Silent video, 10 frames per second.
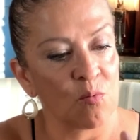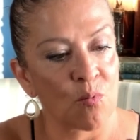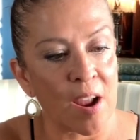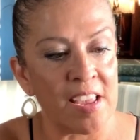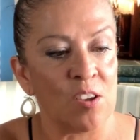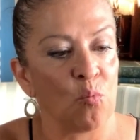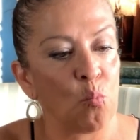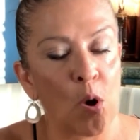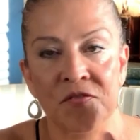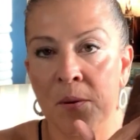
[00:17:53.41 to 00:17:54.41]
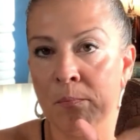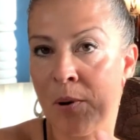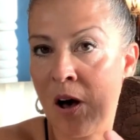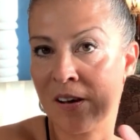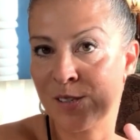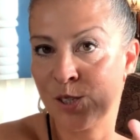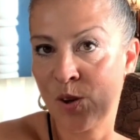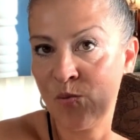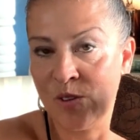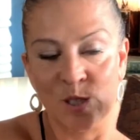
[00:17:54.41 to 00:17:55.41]
write what the box
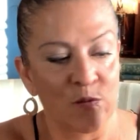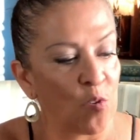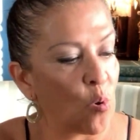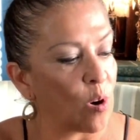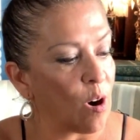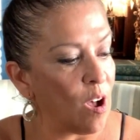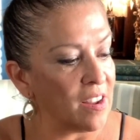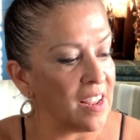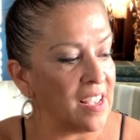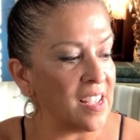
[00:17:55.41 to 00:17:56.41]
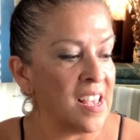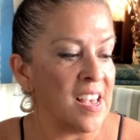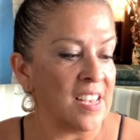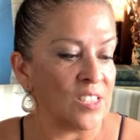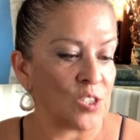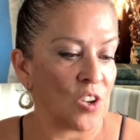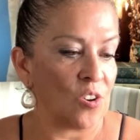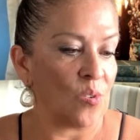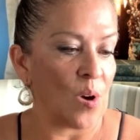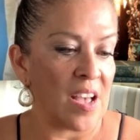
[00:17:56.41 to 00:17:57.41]
was for on it.
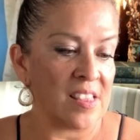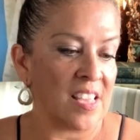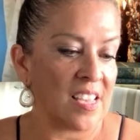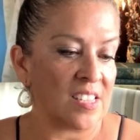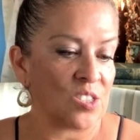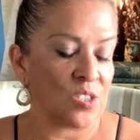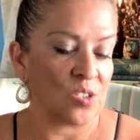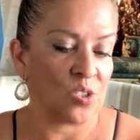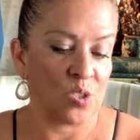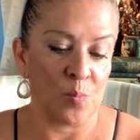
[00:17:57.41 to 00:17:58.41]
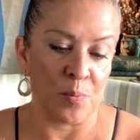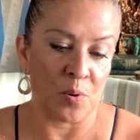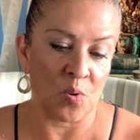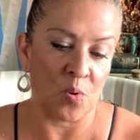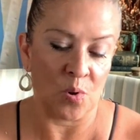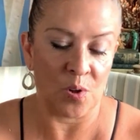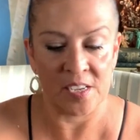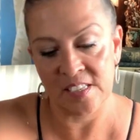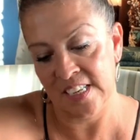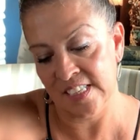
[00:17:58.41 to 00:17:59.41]
So I think it's super cool.
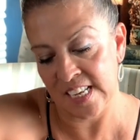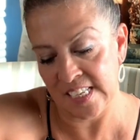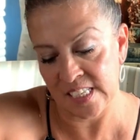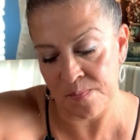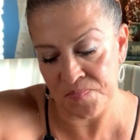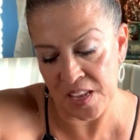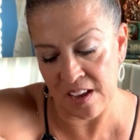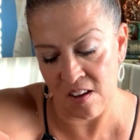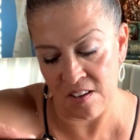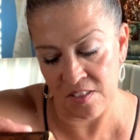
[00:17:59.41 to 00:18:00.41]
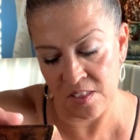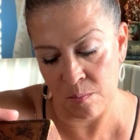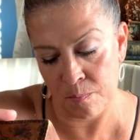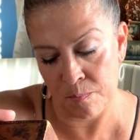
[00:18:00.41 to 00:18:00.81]
It does say something on the